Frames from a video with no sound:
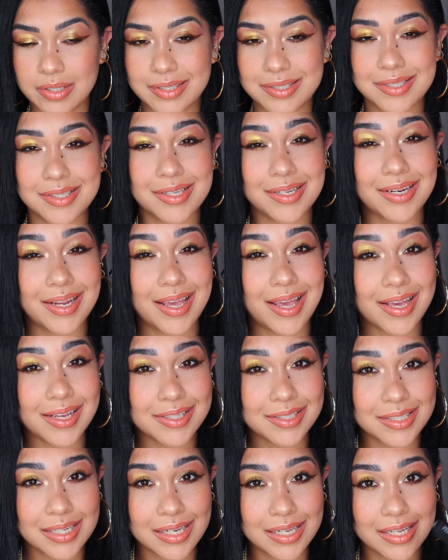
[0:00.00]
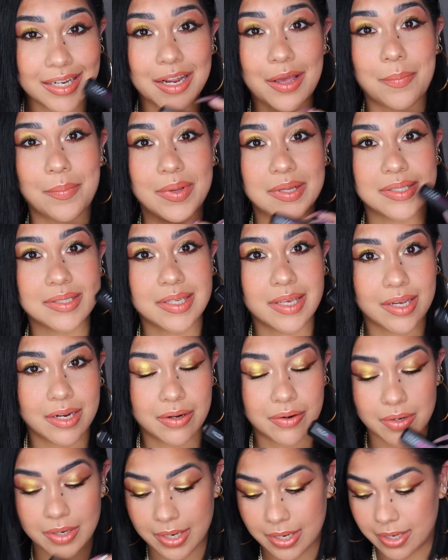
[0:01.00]
This is an excellent
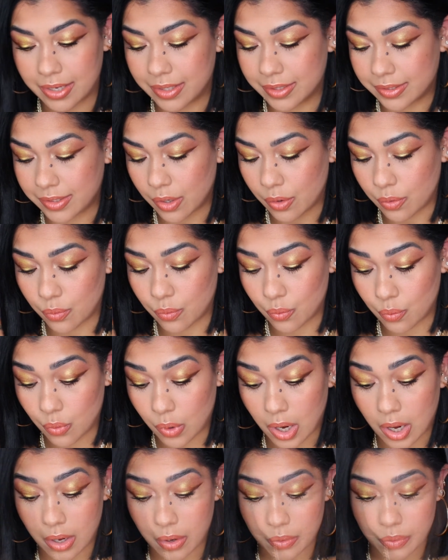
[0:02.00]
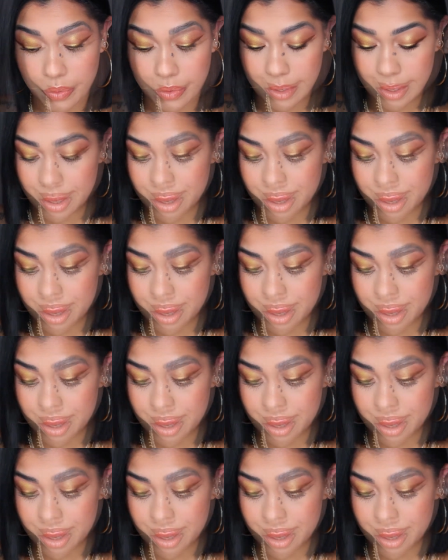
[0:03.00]
mascara, guys. Oh, wow.